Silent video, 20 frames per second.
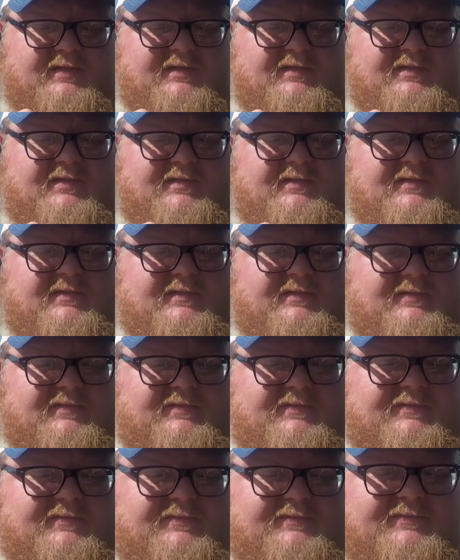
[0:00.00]

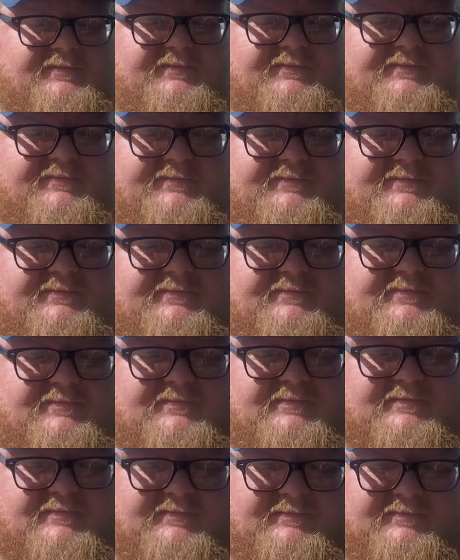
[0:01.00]

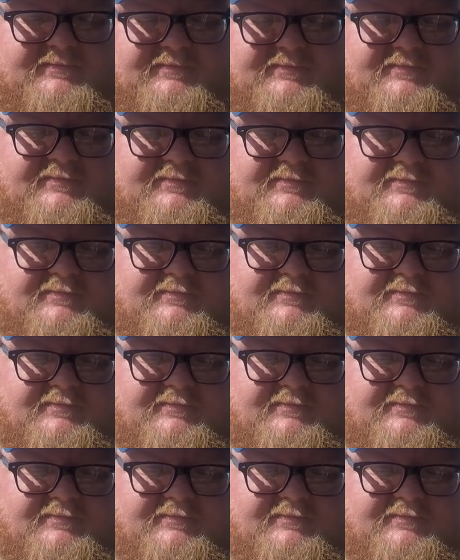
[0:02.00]
(no one is talking)